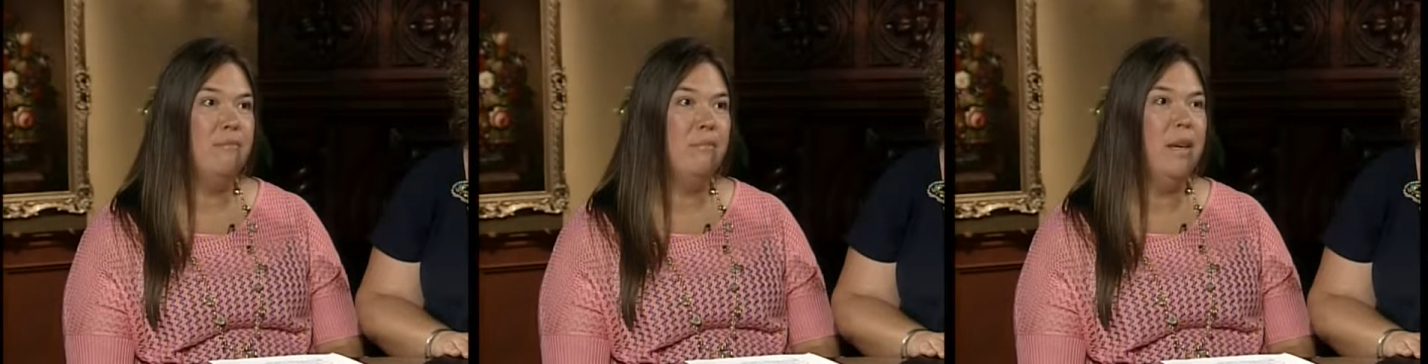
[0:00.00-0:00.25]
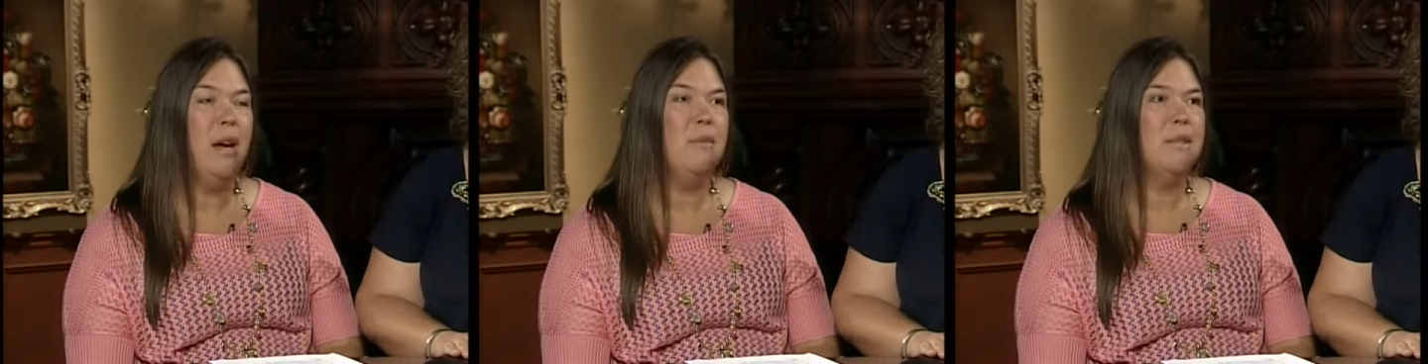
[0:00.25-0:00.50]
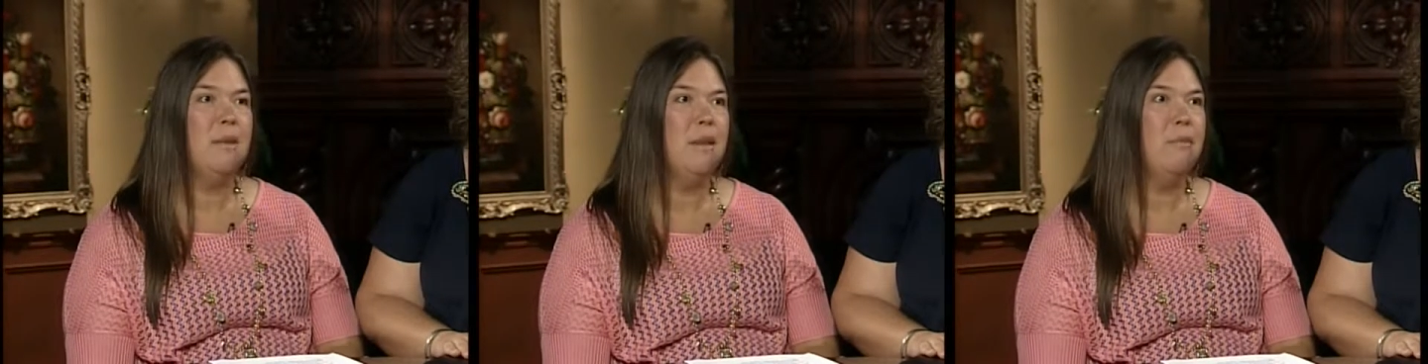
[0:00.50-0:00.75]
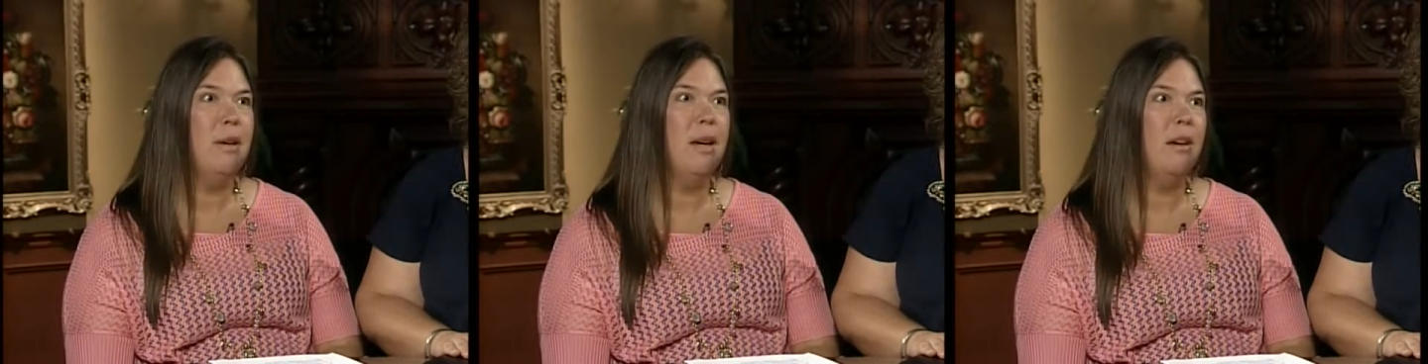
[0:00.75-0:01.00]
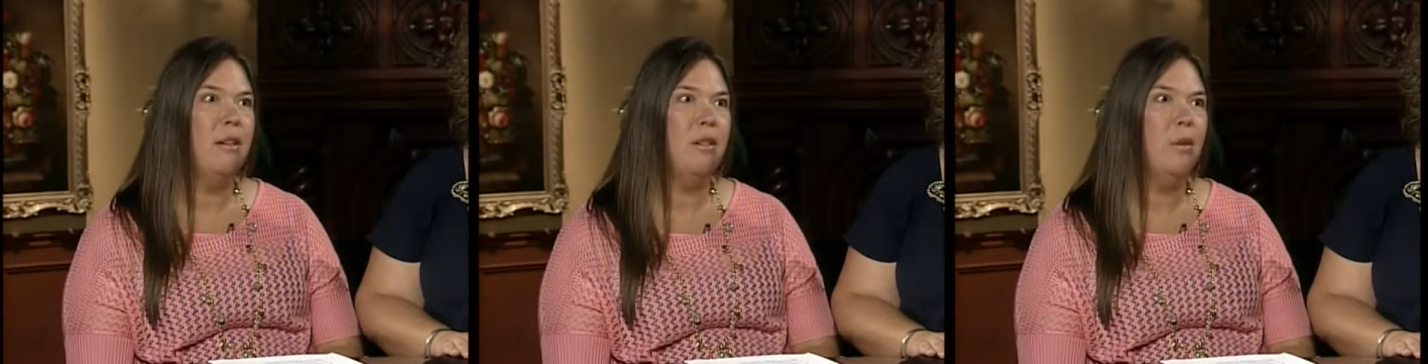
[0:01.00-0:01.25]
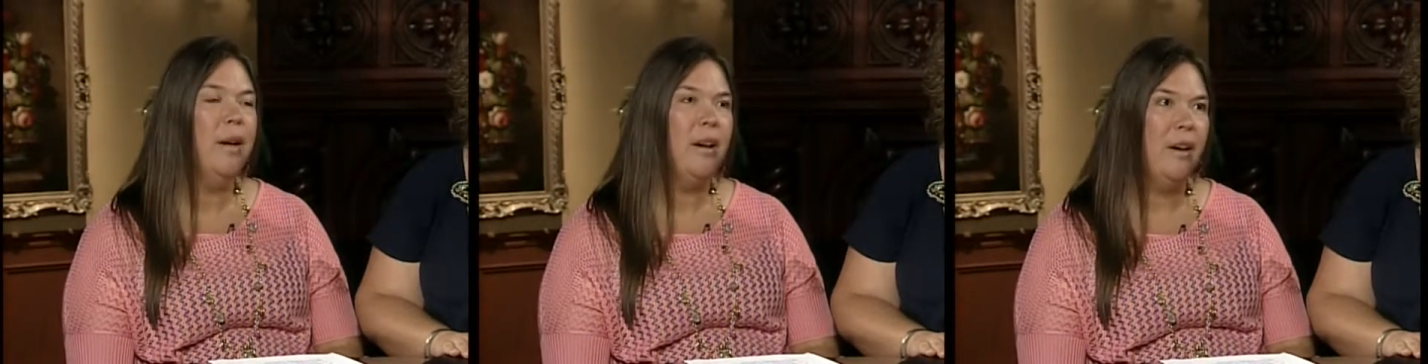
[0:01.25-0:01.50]
become something bigger
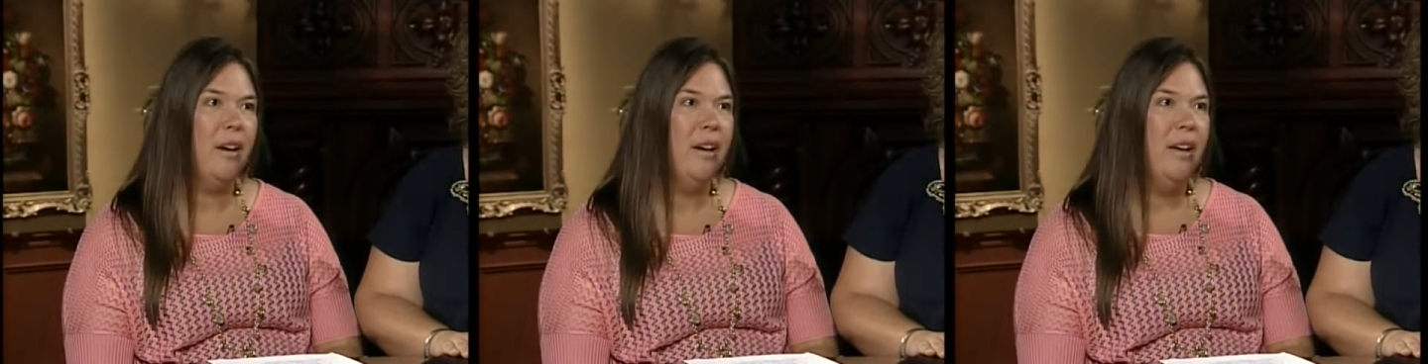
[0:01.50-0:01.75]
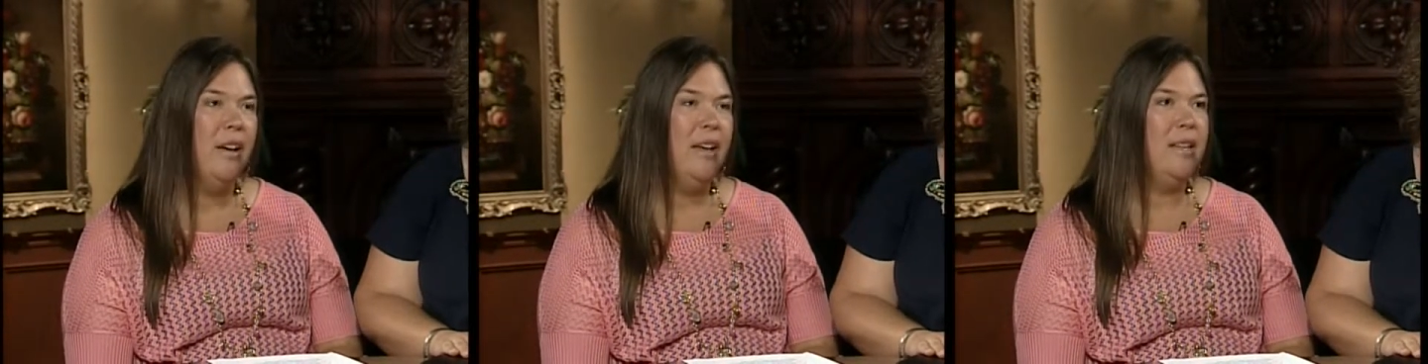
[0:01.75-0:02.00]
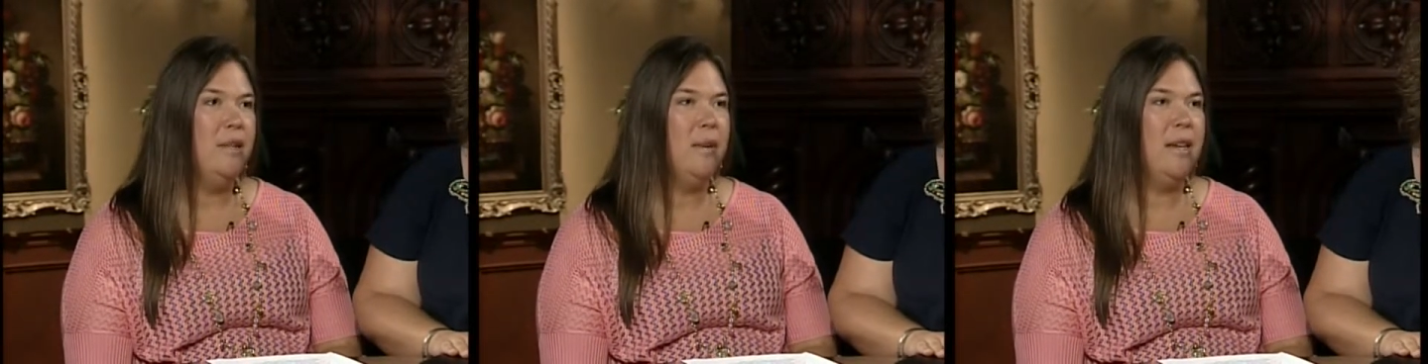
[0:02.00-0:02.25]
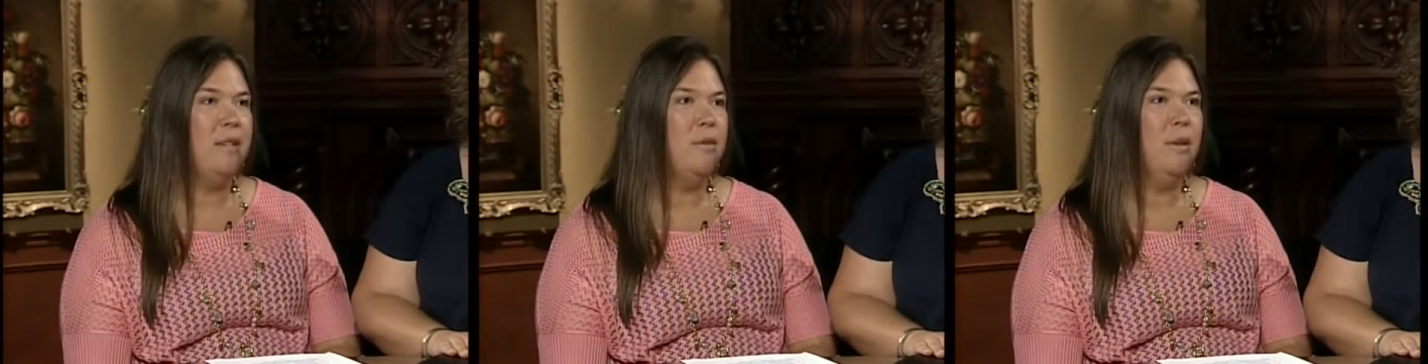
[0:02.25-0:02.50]
quicker is because